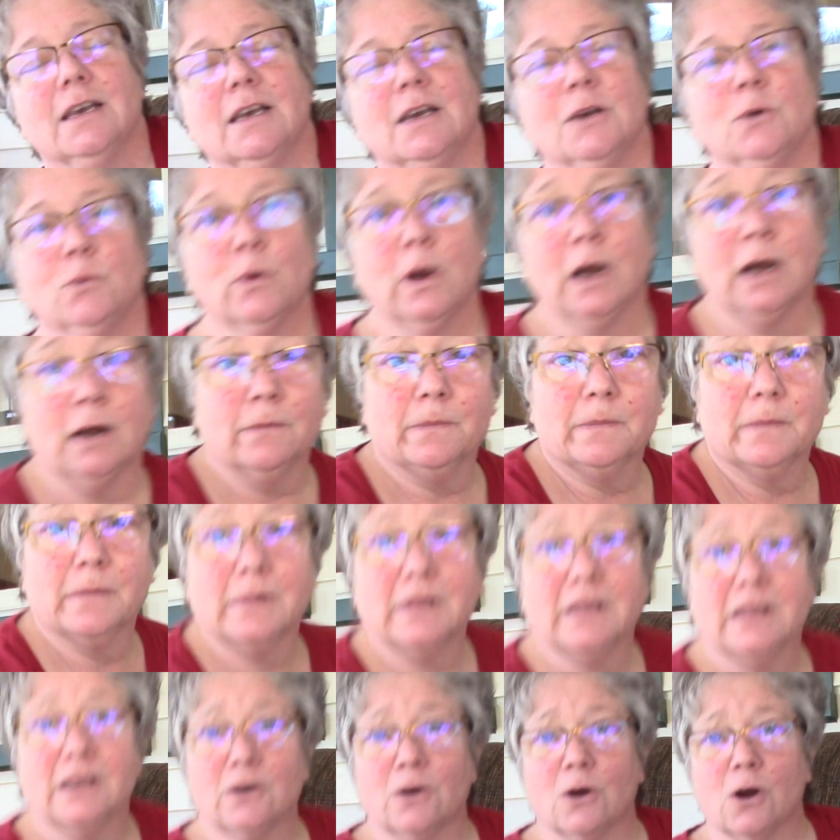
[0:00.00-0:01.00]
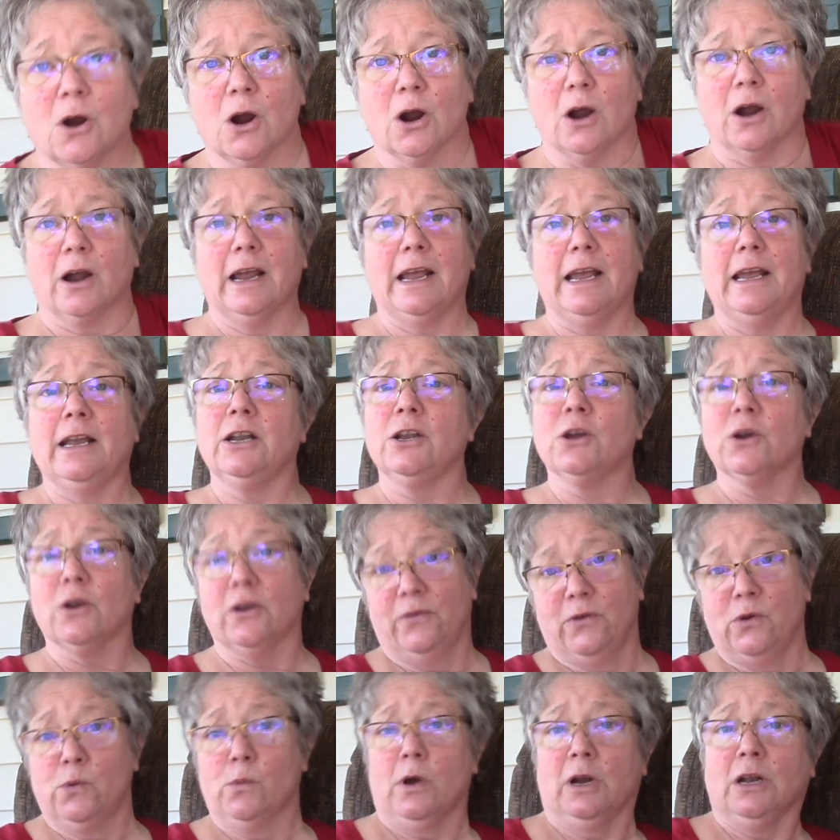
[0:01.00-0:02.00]
Well, there are
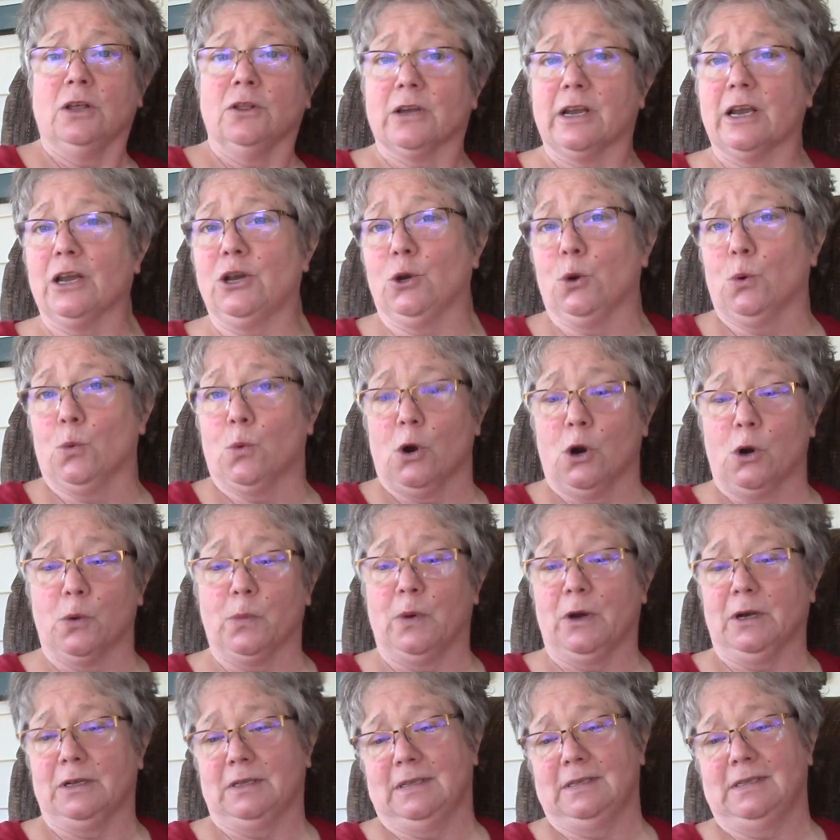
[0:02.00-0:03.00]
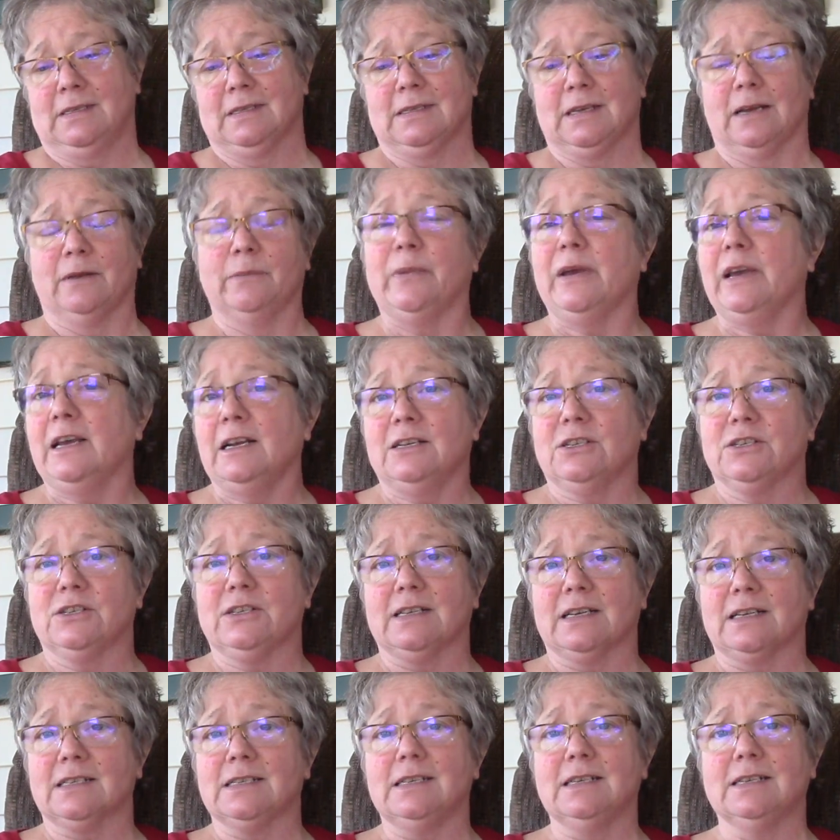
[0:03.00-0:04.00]
if you want to look in your workbook, this is on page
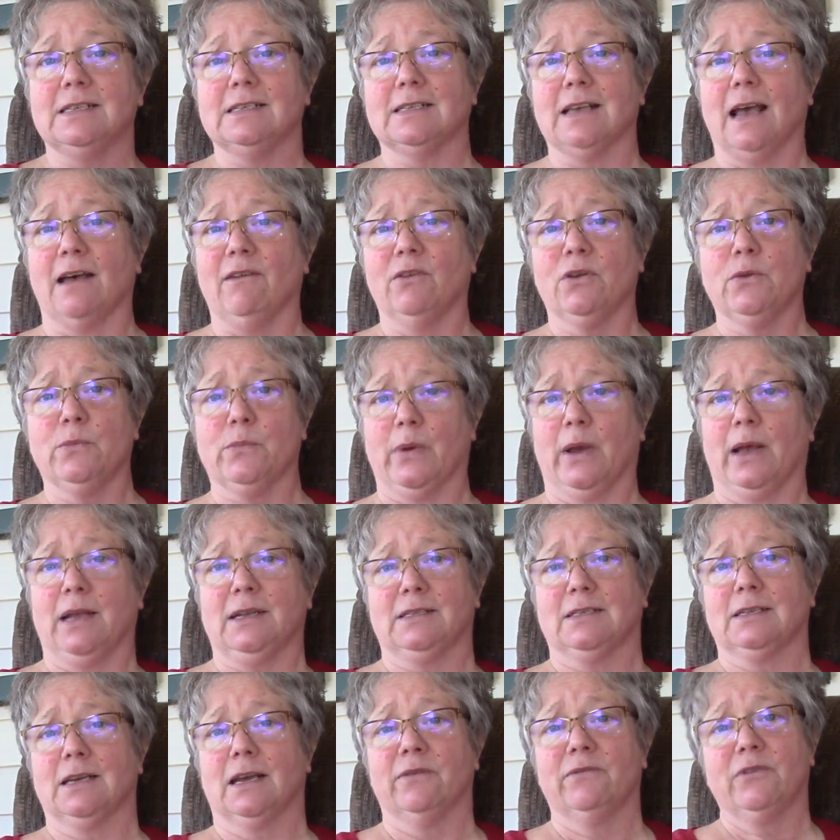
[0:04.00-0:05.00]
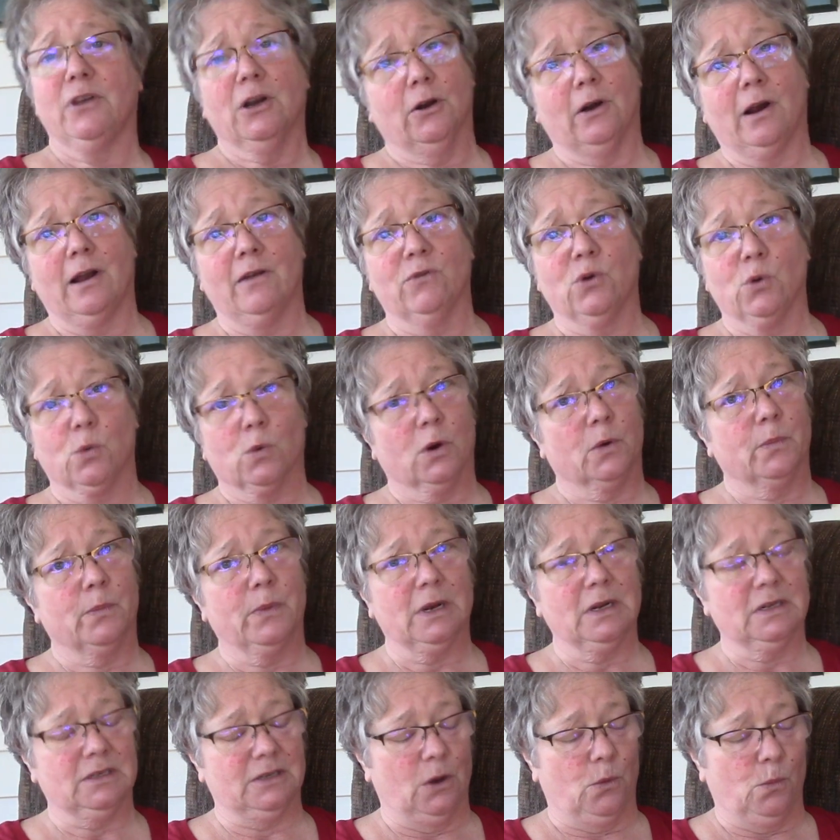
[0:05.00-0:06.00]
67, but if you don't have your
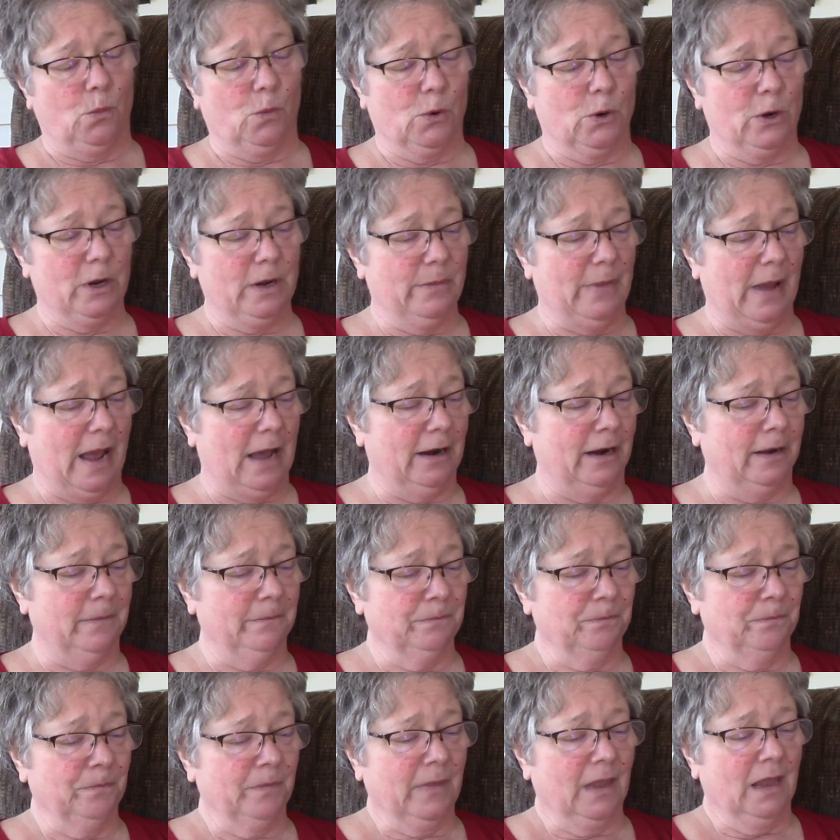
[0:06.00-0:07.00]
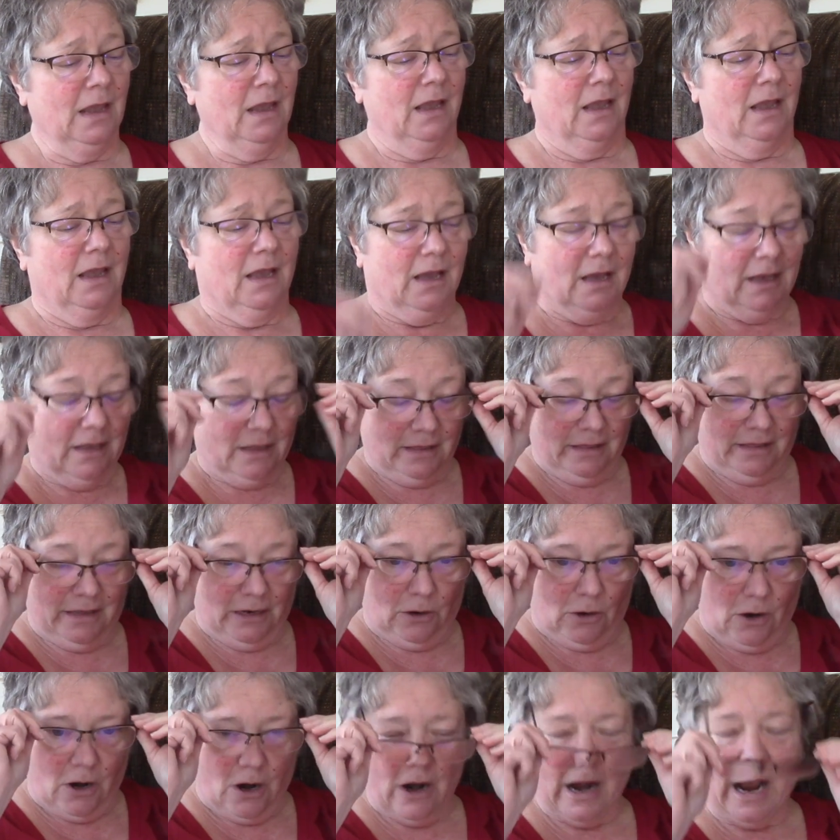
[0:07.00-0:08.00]
workbook, don't worry about it.
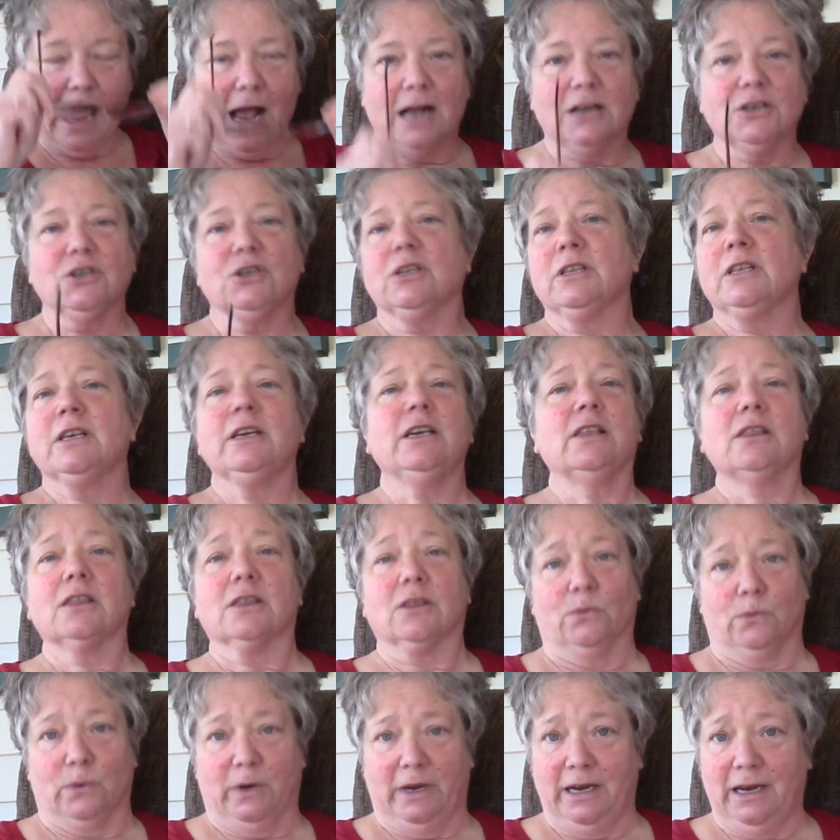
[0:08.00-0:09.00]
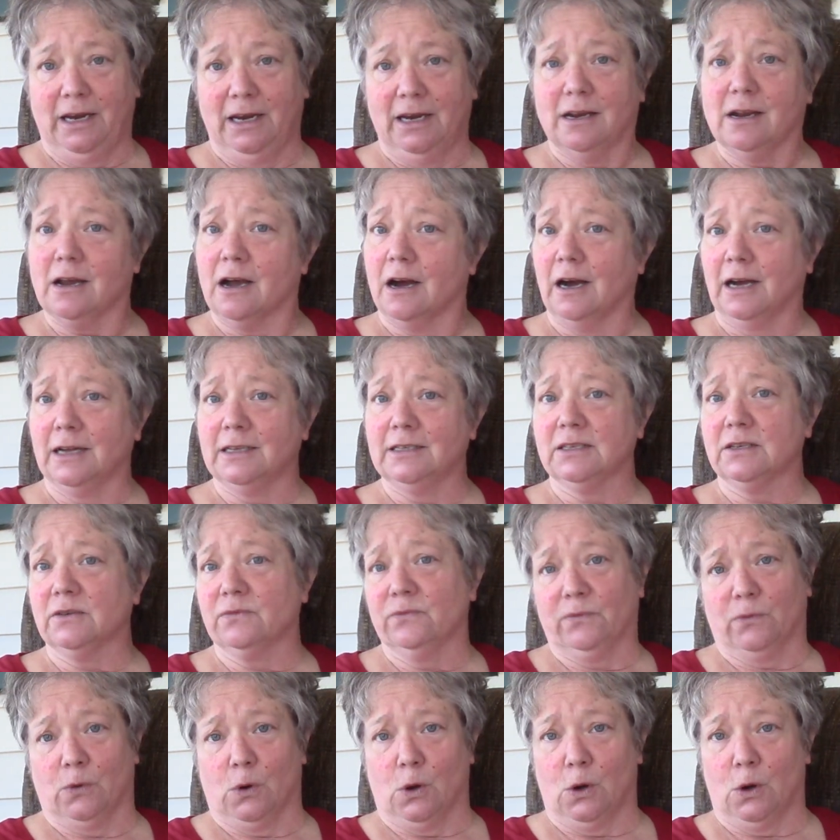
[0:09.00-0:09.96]
There are actually three kinds of